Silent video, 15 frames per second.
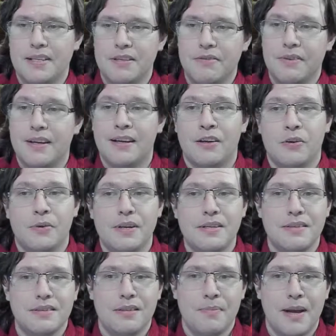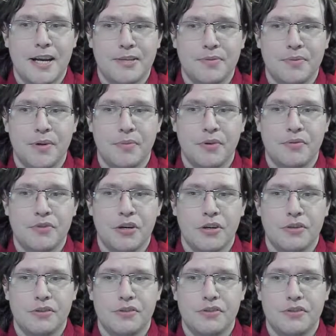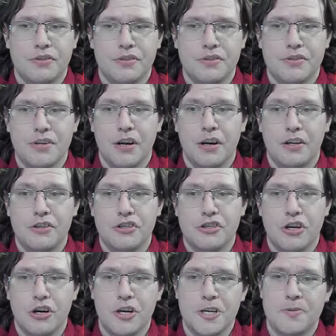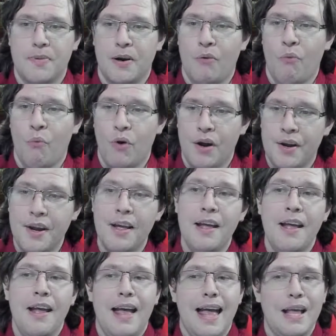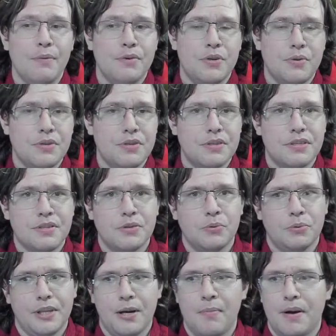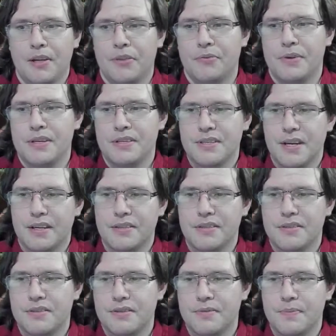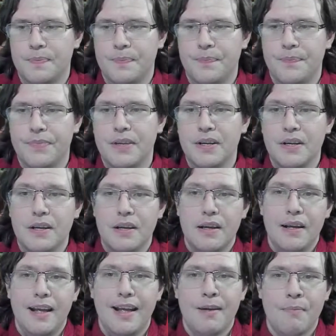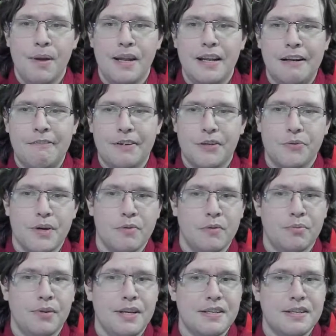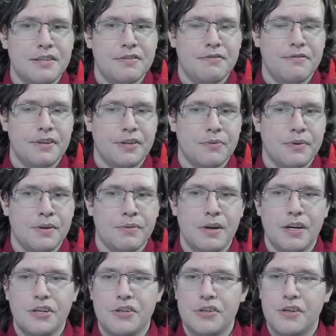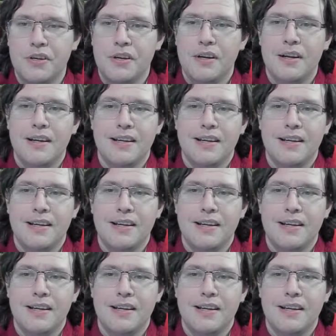passive, increases the maximum number of charges on charge by 1, and reduces its cooldown by 3 seconds. Impending Victory replaces Victory Rush,